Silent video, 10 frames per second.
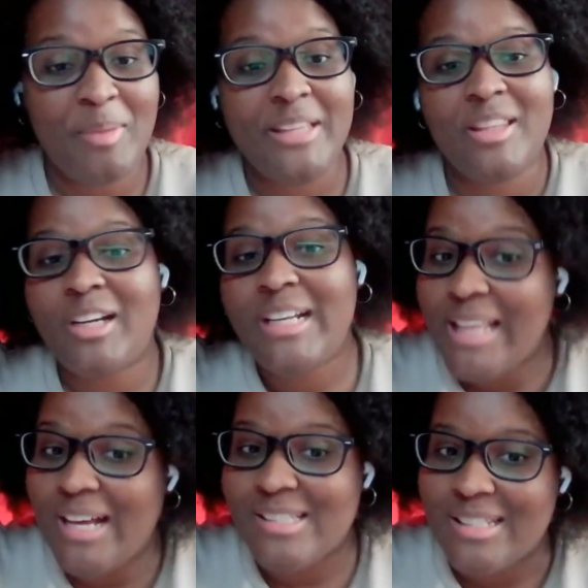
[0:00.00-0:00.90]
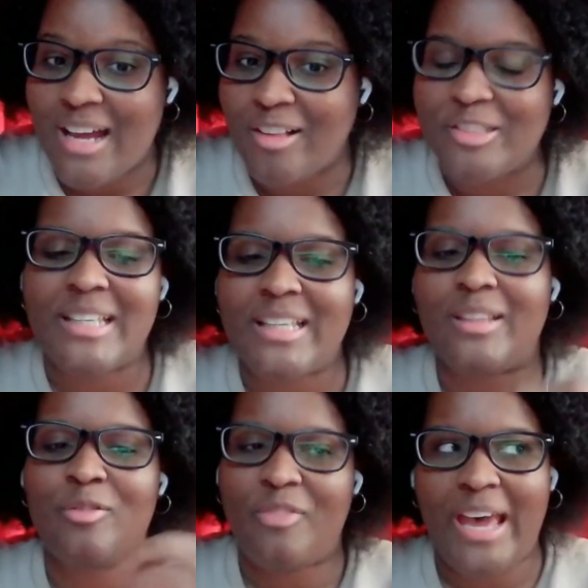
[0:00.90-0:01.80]
amazing. $30,000.
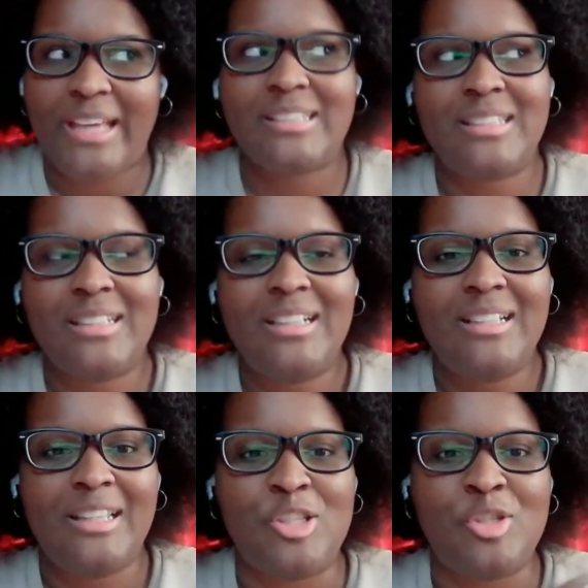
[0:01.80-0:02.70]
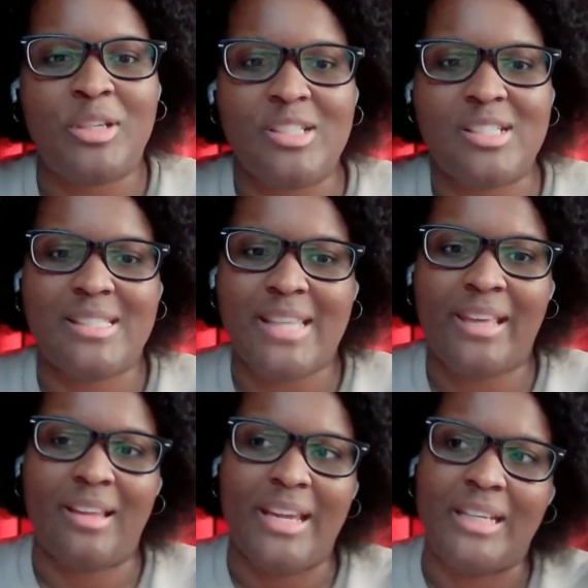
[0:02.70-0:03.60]
Like the fact that you can just
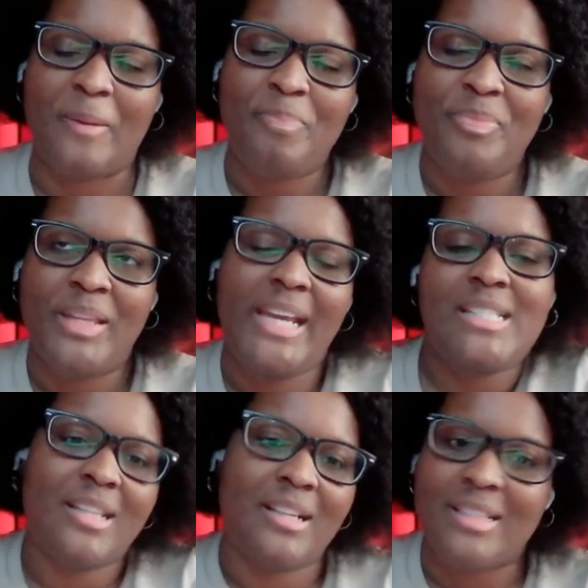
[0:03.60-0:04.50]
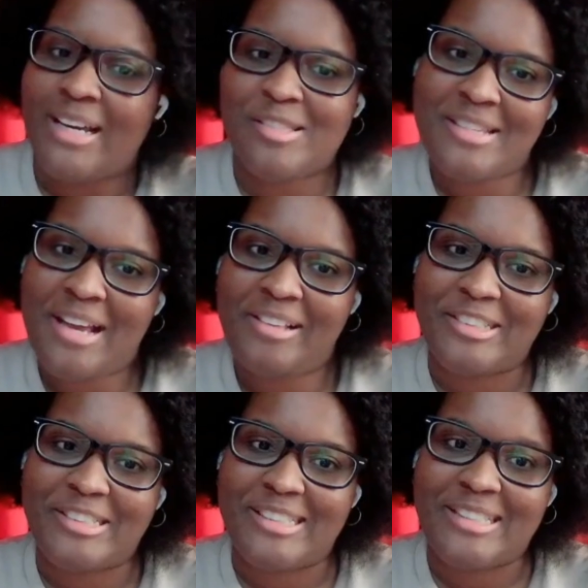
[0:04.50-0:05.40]
say like it's
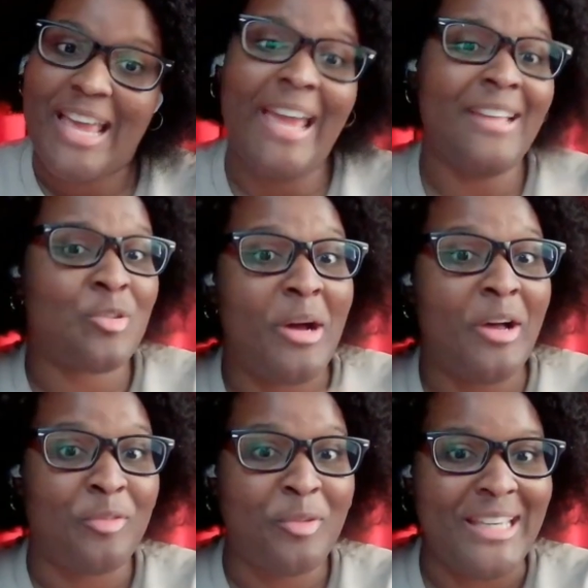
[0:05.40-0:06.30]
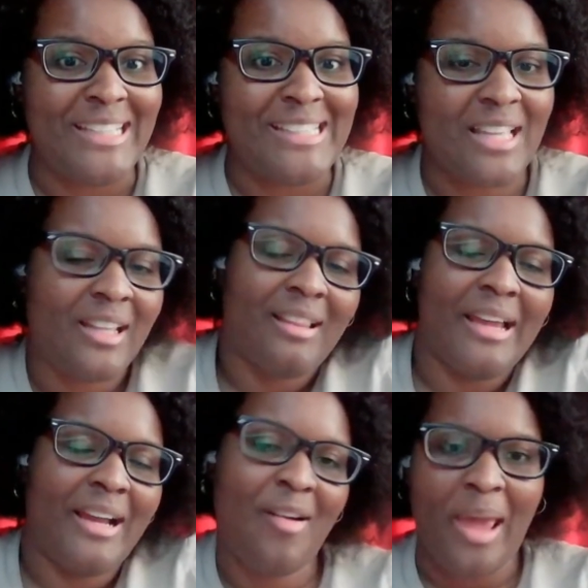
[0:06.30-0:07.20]
$30,000 in 12 weeks, and they're
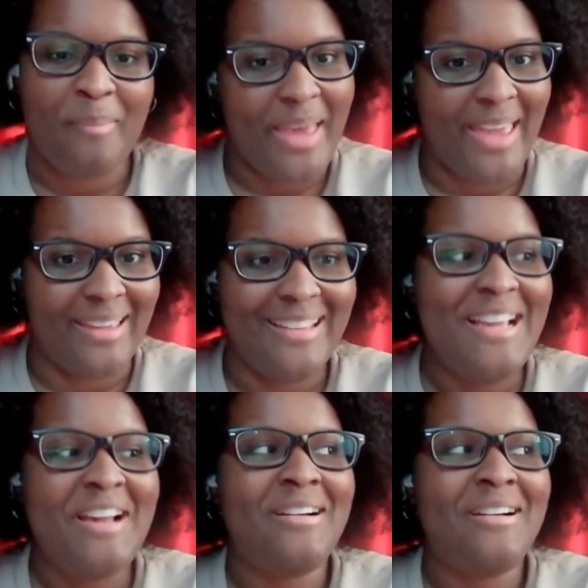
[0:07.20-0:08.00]
like, okay, bet.